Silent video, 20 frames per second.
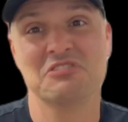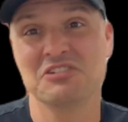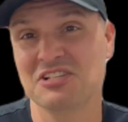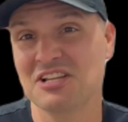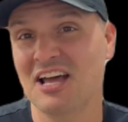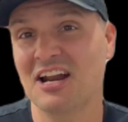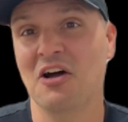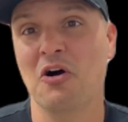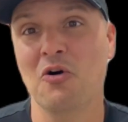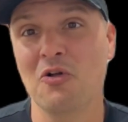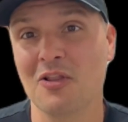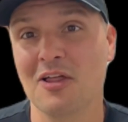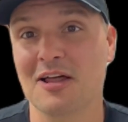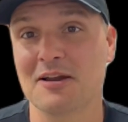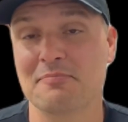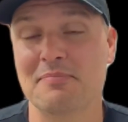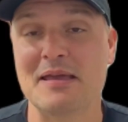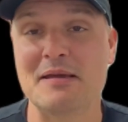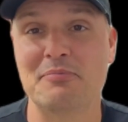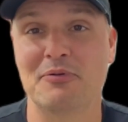there's not a whole lot
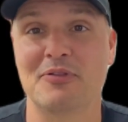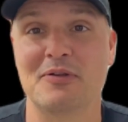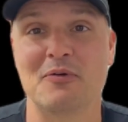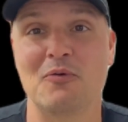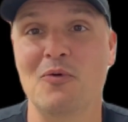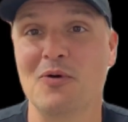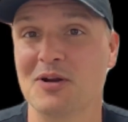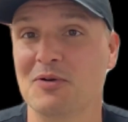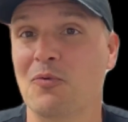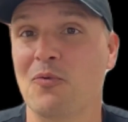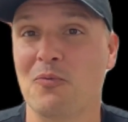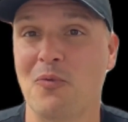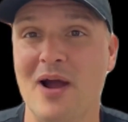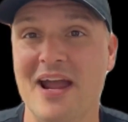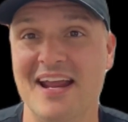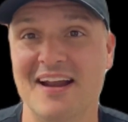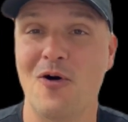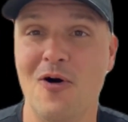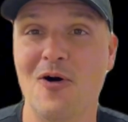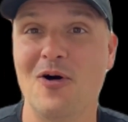of people that want to
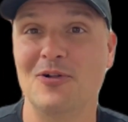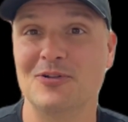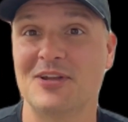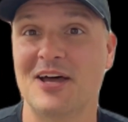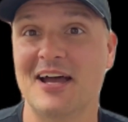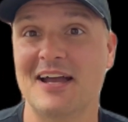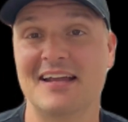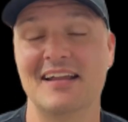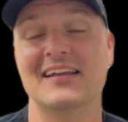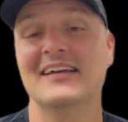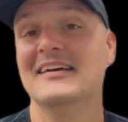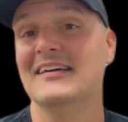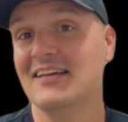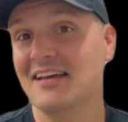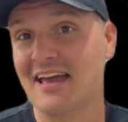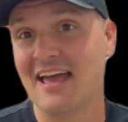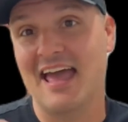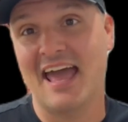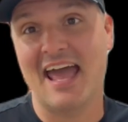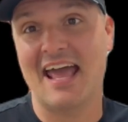wait all night
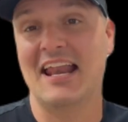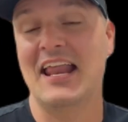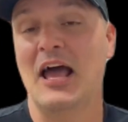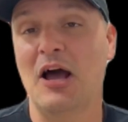and